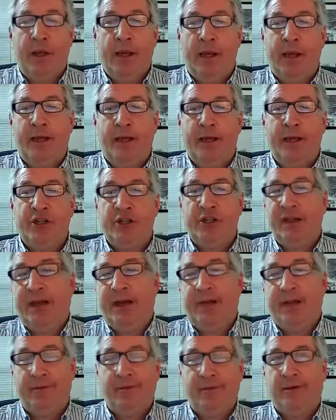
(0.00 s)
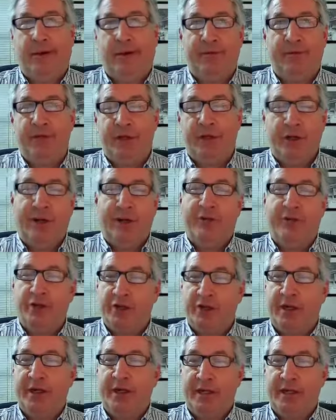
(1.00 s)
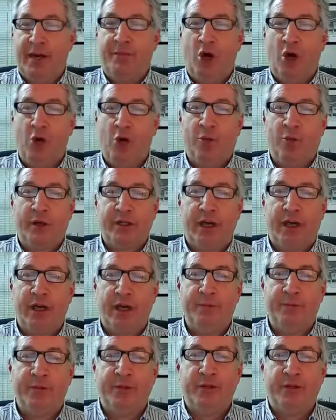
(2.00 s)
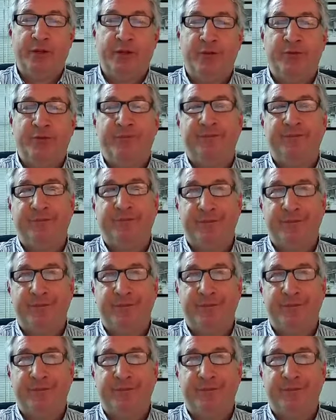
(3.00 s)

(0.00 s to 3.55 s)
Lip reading: In addition to that, obviously you have your study time and homework time, so